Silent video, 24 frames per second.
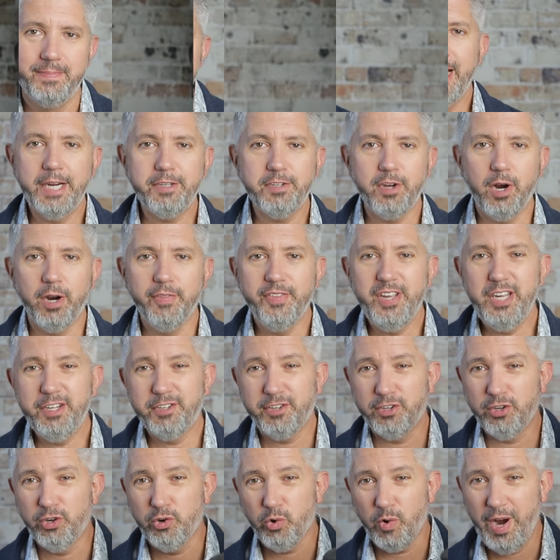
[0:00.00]
Next are these
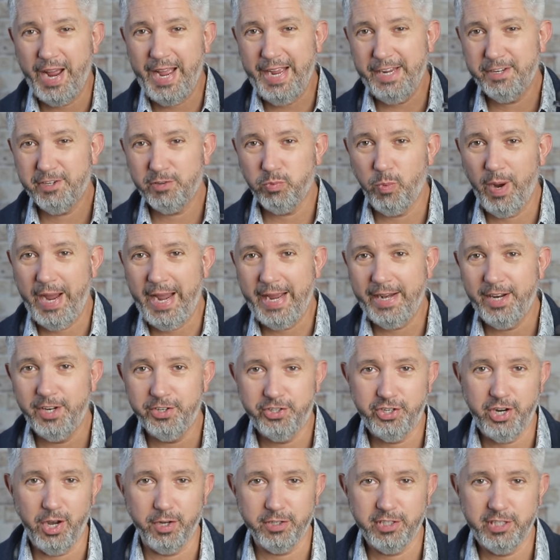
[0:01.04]
gray suede
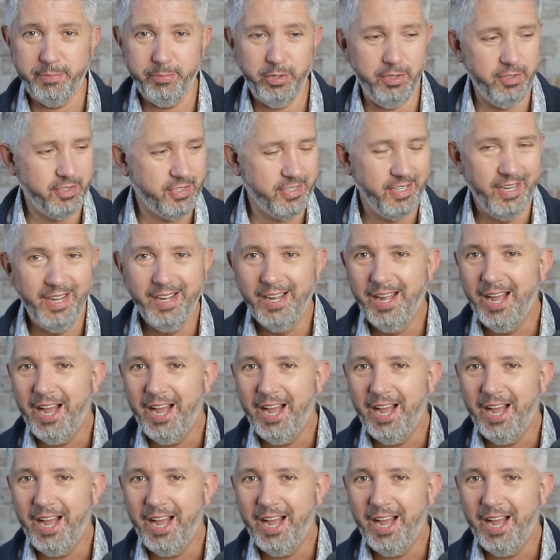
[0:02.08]
Chelsea boots.